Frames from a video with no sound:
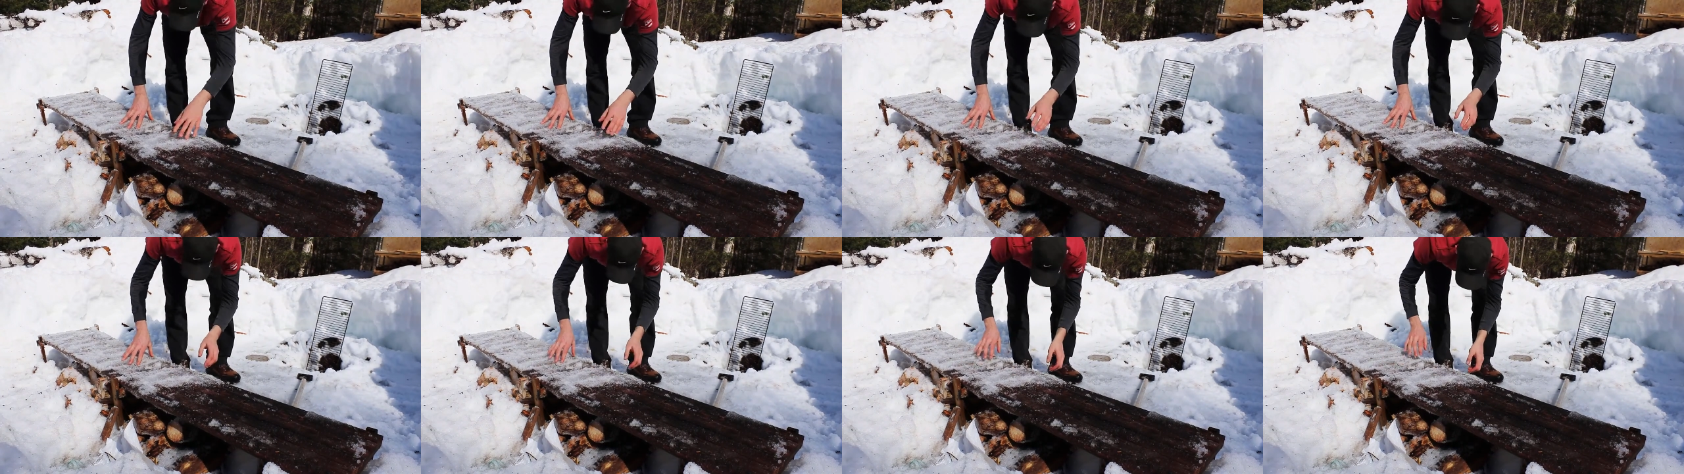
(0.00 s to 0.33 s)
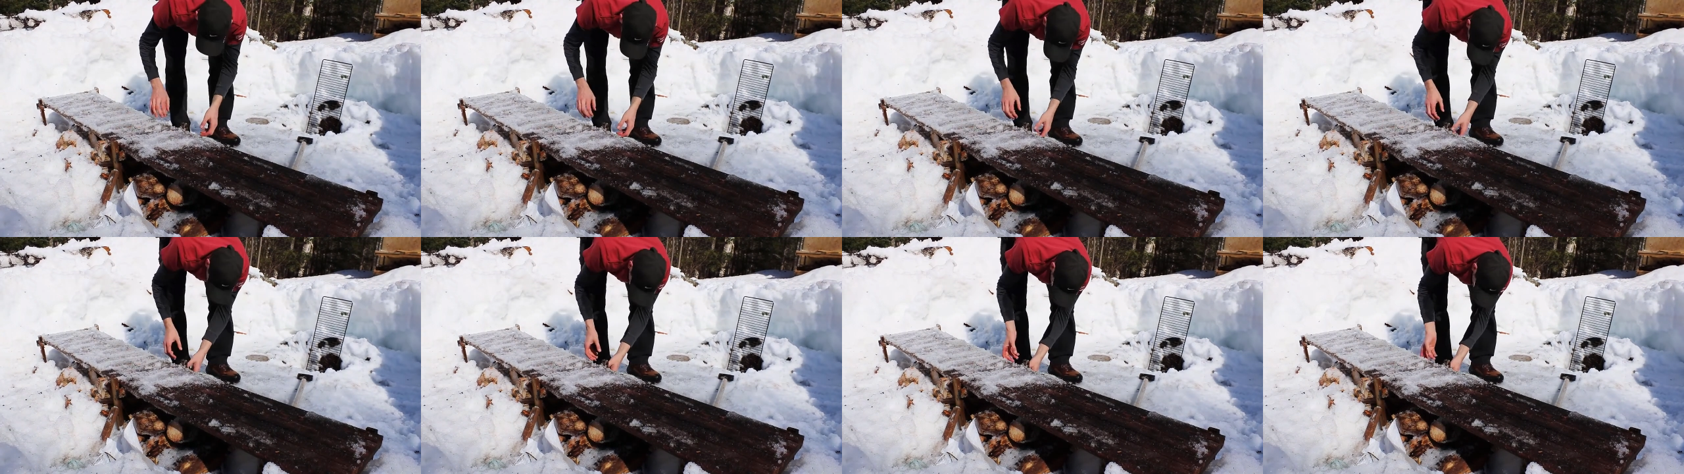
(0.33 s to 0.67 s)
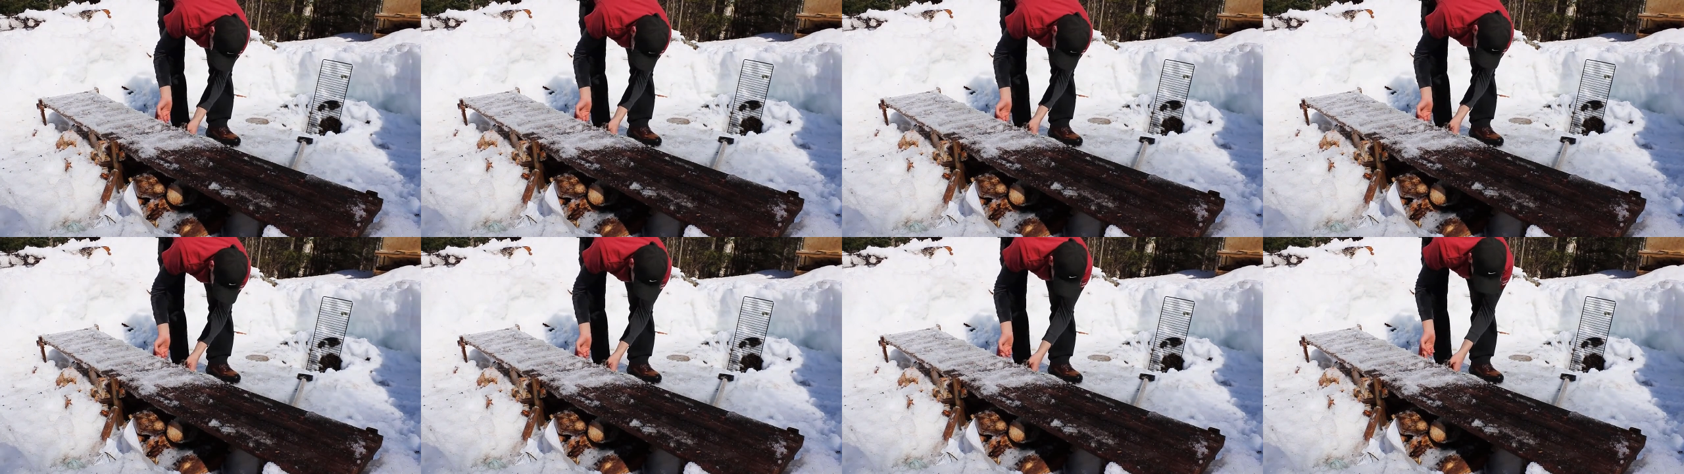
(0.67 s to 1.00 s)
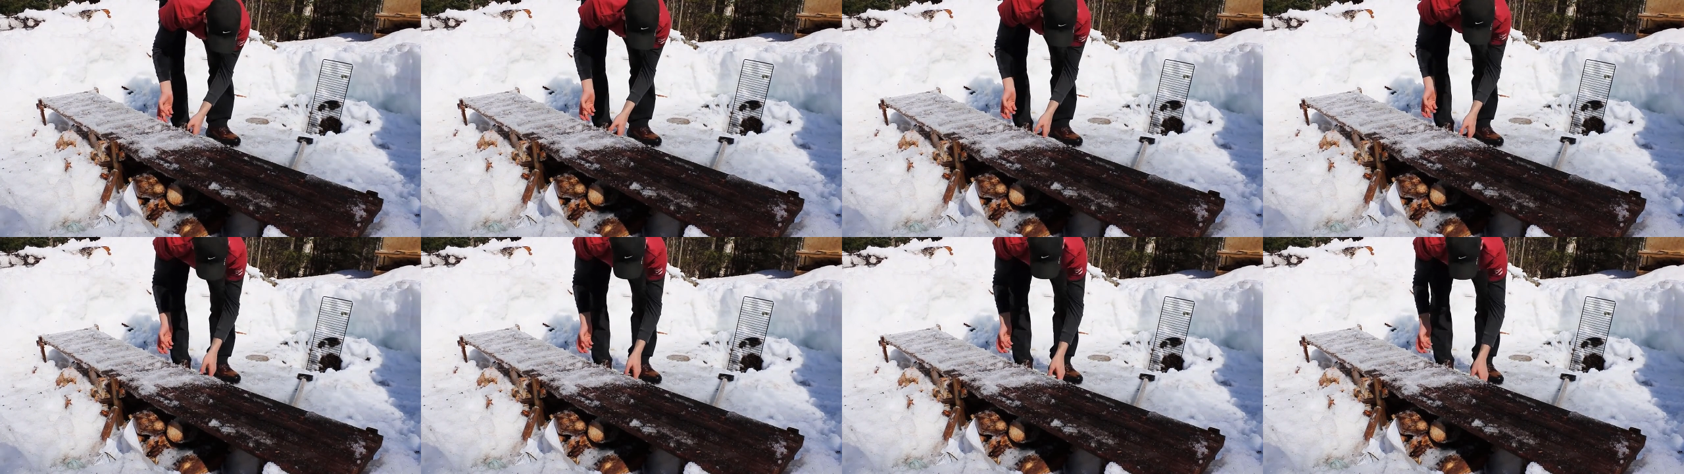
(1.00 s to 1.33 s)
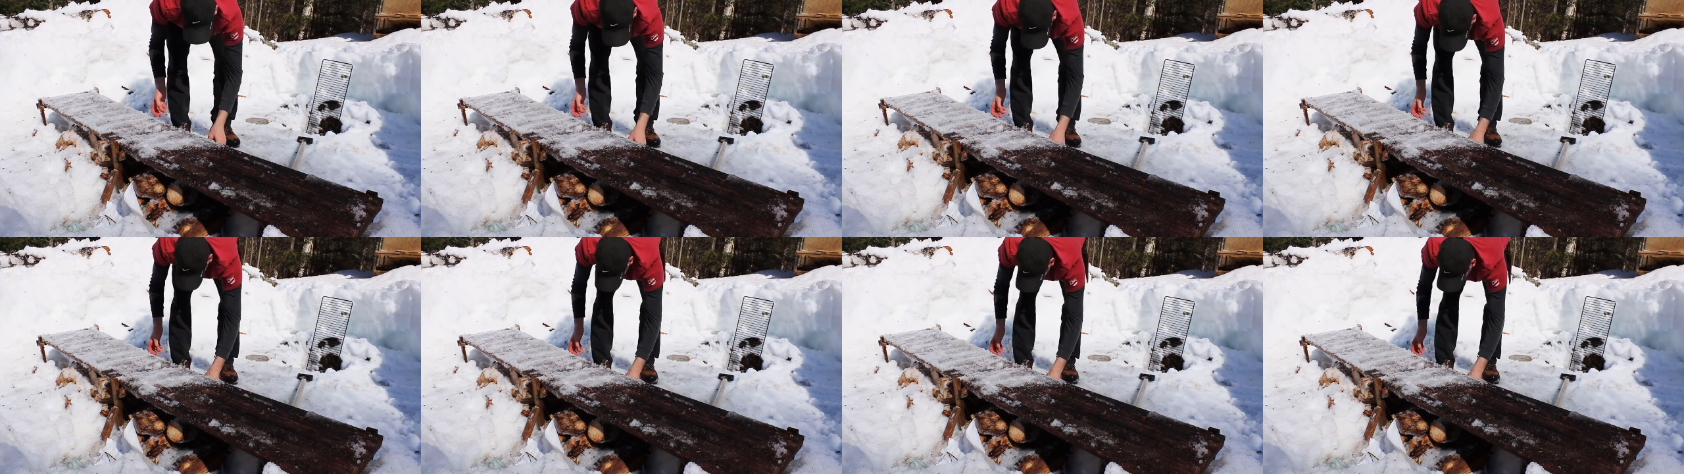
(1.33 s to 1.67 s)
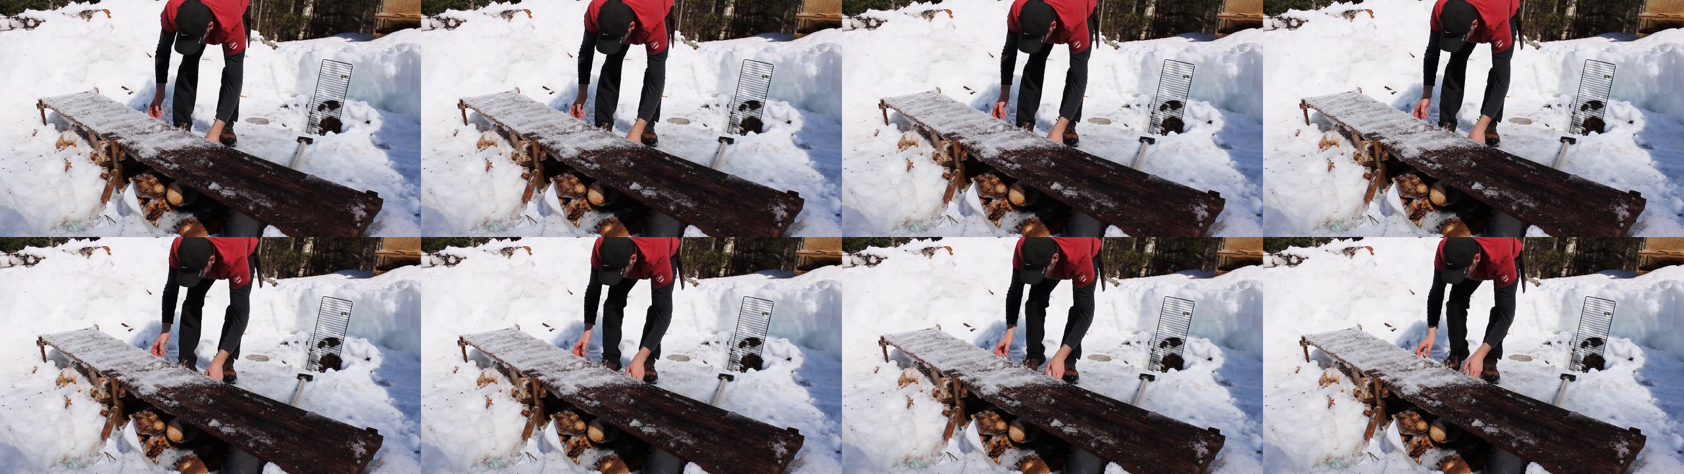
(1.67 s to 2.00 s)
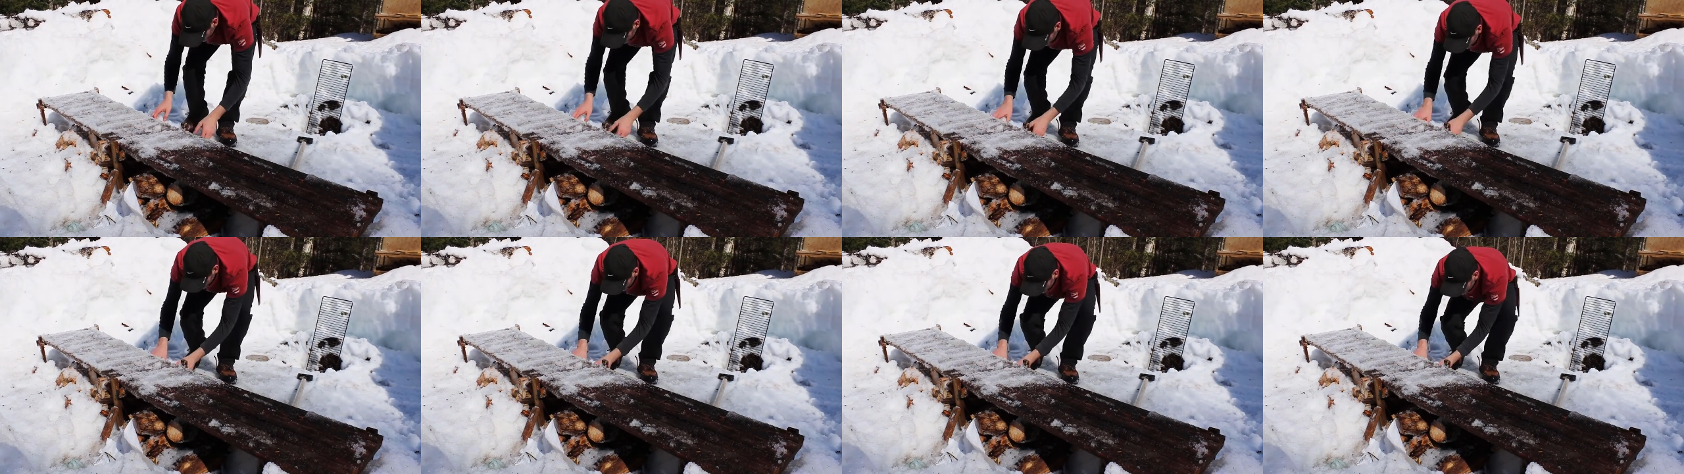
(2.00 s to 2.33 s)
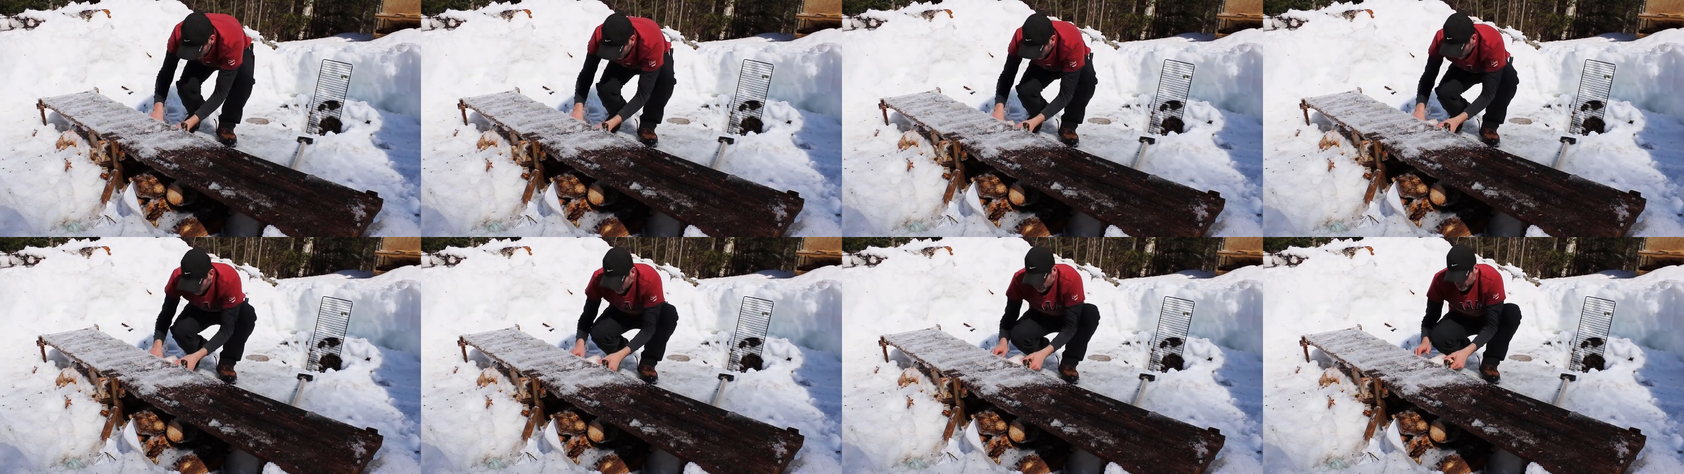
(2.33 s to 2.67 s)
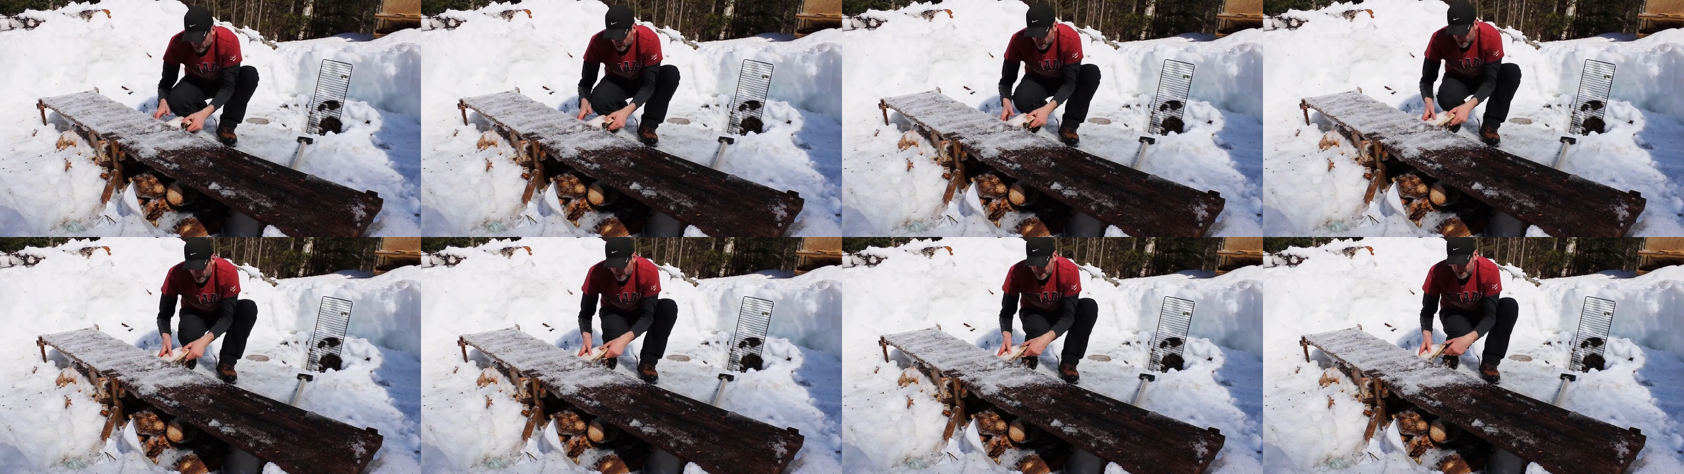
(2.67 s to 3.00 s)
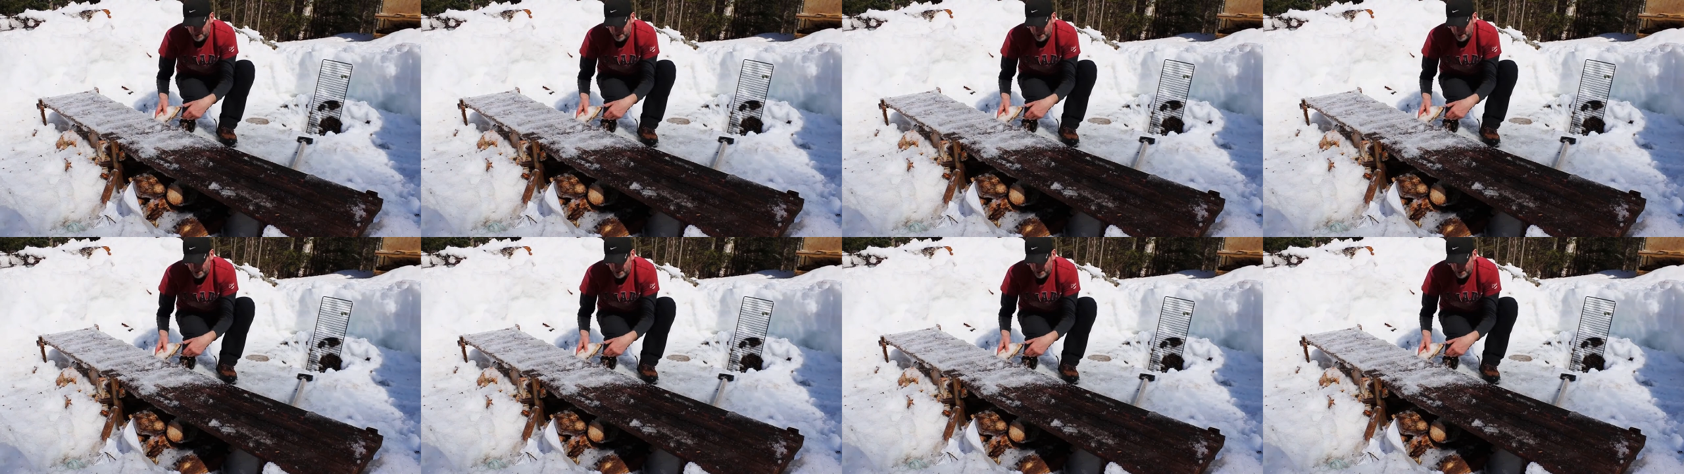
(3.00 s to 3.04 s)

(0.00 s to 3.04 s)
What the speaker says: No face is visible, so there are no lips to read.